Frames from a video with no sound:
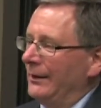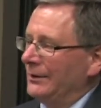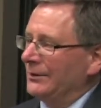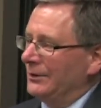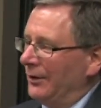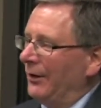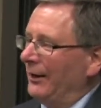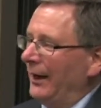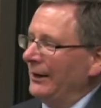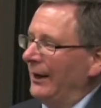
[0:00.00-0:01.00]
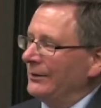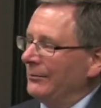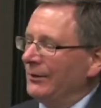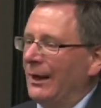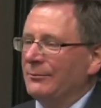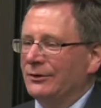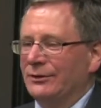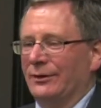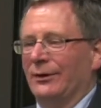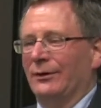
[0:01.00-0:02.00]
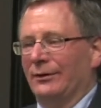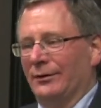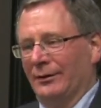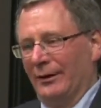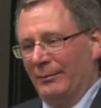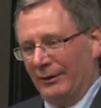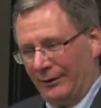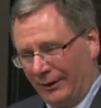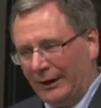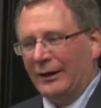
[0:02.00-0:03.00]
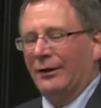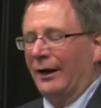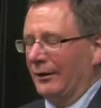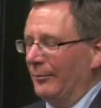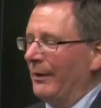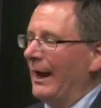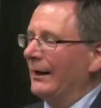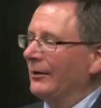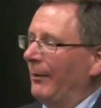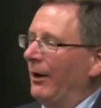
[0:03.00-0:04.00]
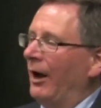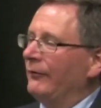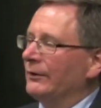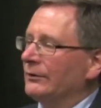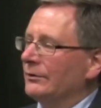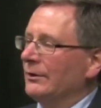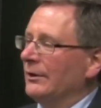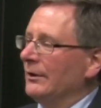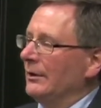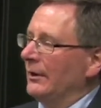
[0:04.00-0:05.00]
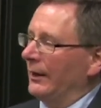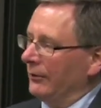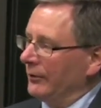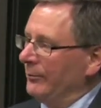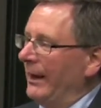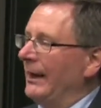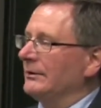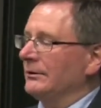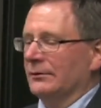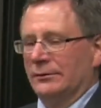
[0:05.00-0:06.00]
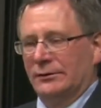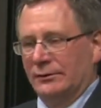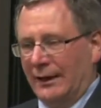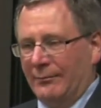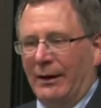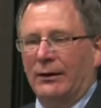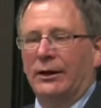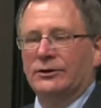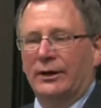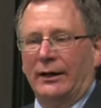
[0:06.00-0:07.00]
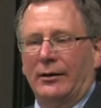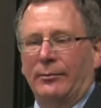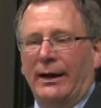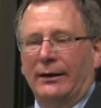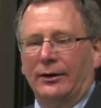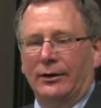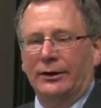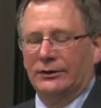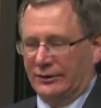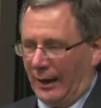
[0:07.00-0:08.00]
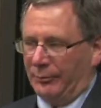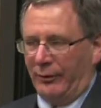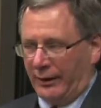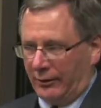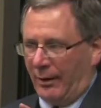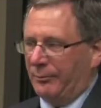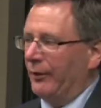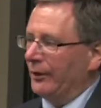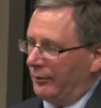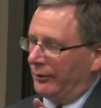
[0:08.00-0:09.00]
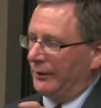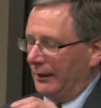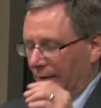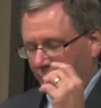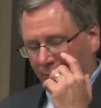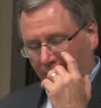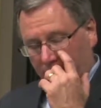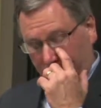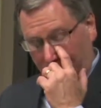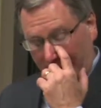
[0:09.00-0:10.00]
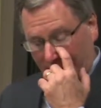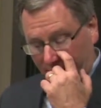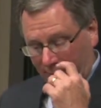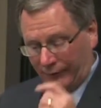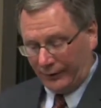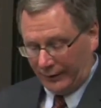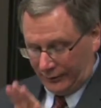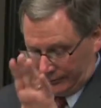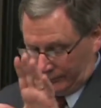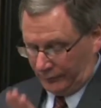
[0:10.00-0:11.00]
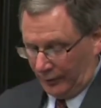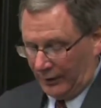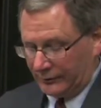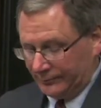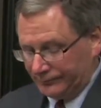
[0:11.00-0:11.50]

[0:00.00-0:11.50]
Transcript: He says, I sometimes have been thinking, I come back to my office, I go to the Mass and have my lunch, and I come back here, and he says, and I pray here in my prayer corner. He had a little corner with his Bible and everything and his cross.